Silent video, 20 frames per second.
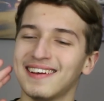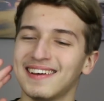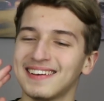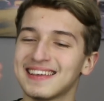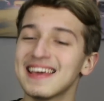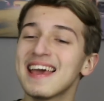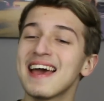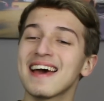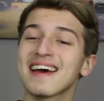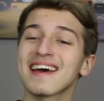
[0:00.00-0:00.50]

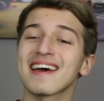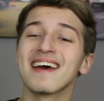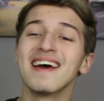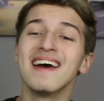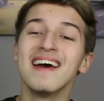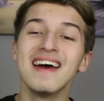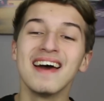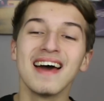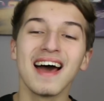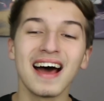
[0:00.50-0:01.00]
yeah,
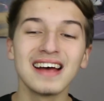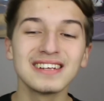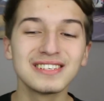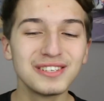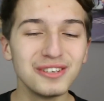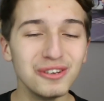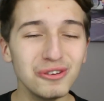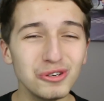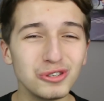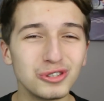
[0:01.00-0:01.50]

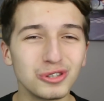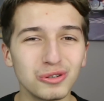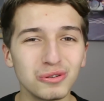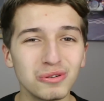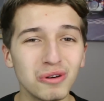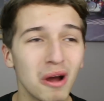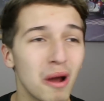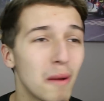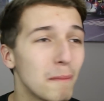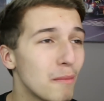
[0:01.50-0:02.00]
as
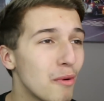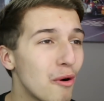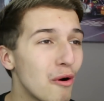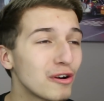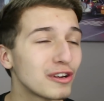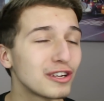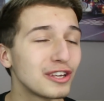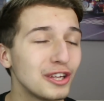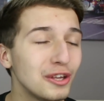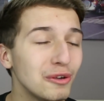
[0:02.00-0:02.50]
usual,
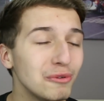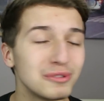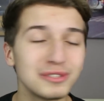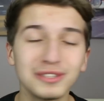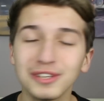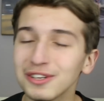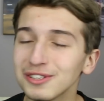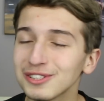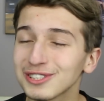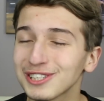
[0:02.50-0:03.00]
more
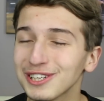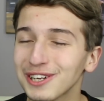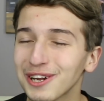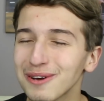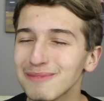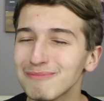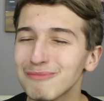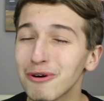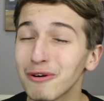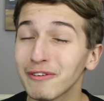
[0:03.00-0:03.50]
cuteness, you
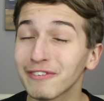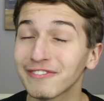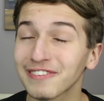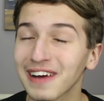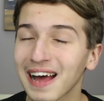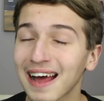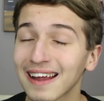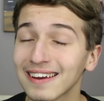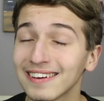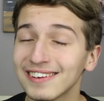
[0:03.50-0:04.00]
know, more
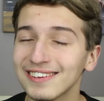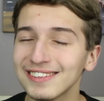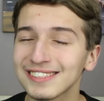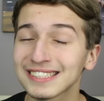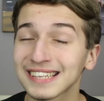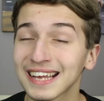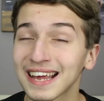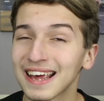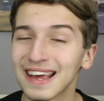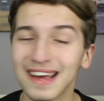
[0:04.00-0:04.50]

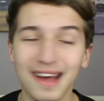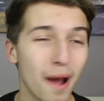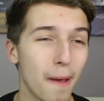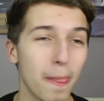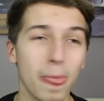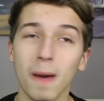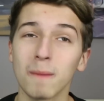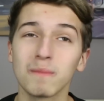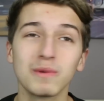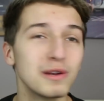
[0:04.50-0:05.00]
fanness.
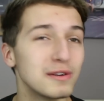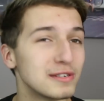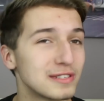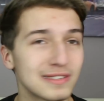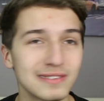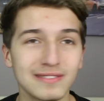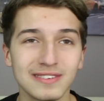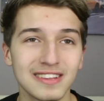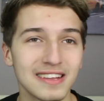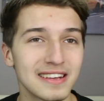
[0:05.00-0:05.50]
I'm
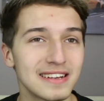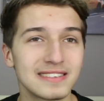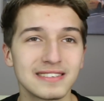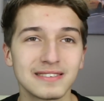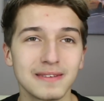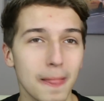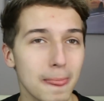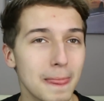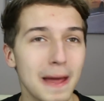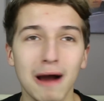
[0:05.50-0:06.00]
losing
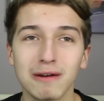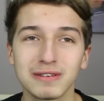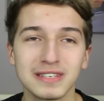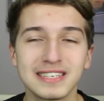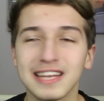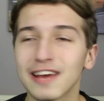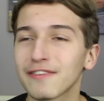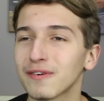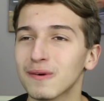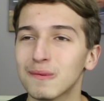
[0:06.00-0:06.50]
things, how to
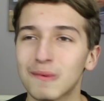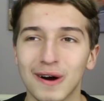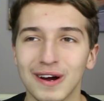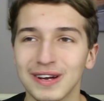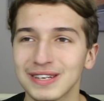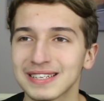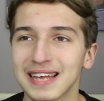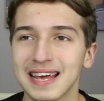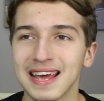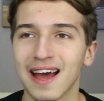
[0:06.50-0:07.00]
differ what
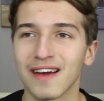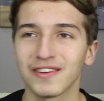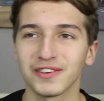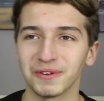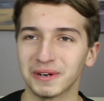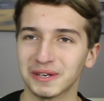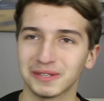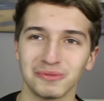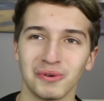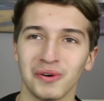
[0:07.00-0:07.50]
I say
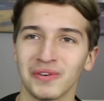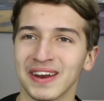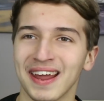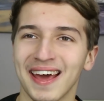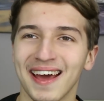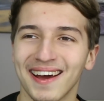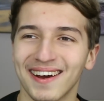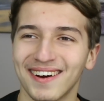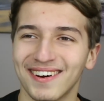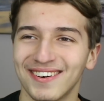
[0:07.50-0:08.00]
after each one
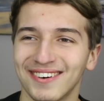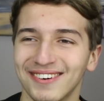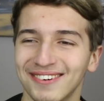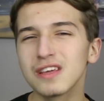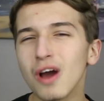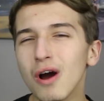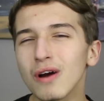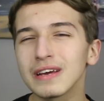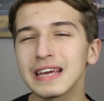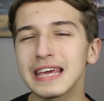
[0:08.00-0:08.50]
now.
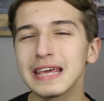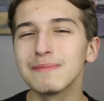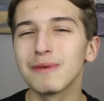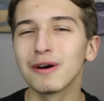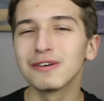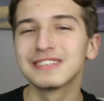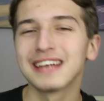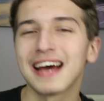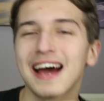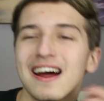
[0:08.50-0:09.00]
Young
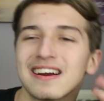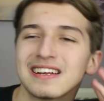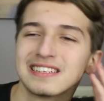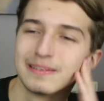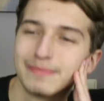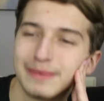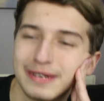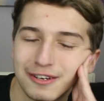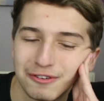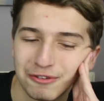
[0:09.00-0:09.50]
Emo Dan is
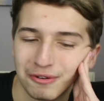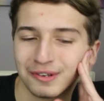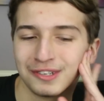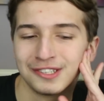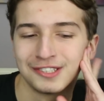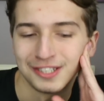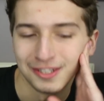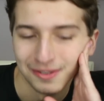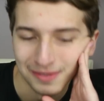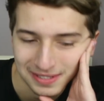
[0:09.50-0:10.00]
a bit
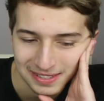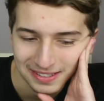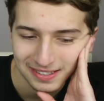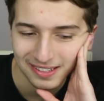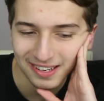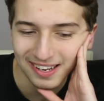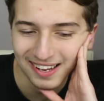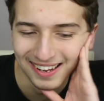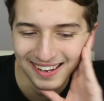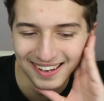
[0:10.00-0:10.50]
cringe though, isn't he?